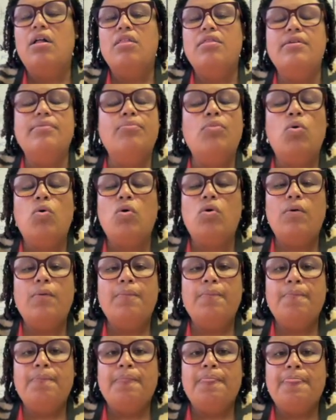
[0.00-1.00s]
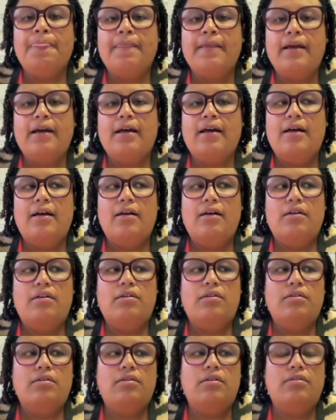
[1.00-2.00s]
the more
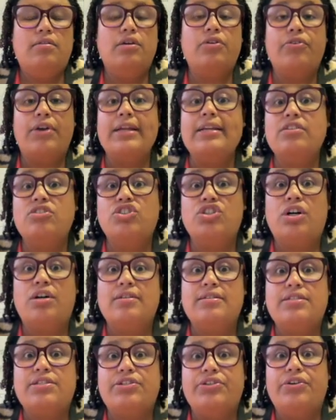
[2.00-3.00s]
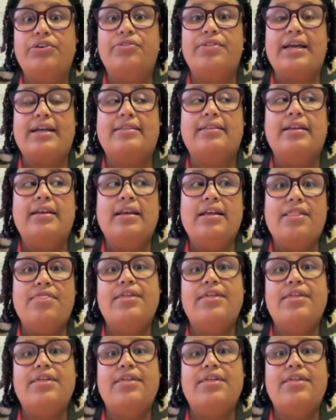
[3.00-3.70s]
the greater chance that